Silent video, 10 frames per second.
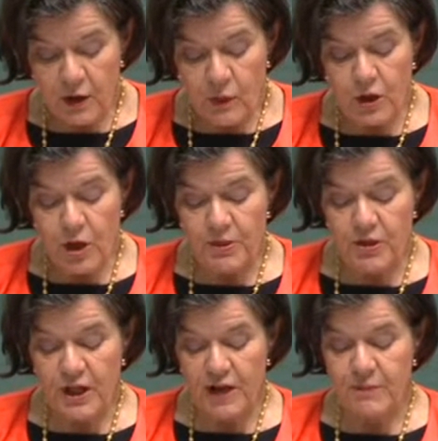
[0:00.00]
we lobbied
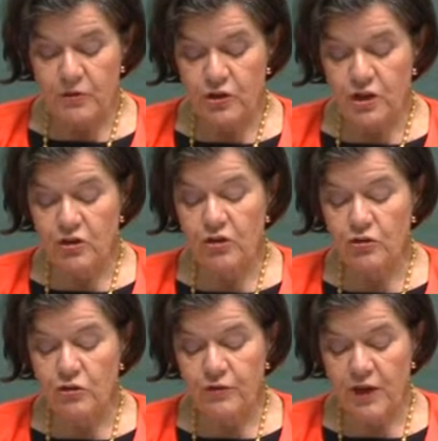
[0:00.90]
the government to continue
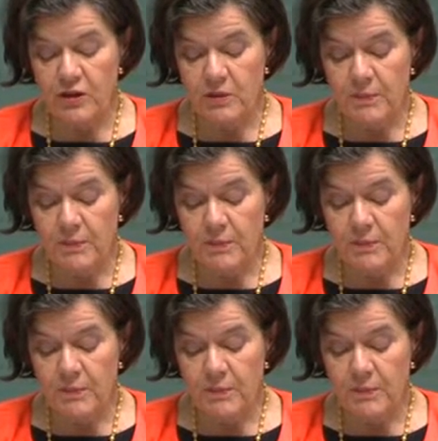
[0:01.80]
to fund the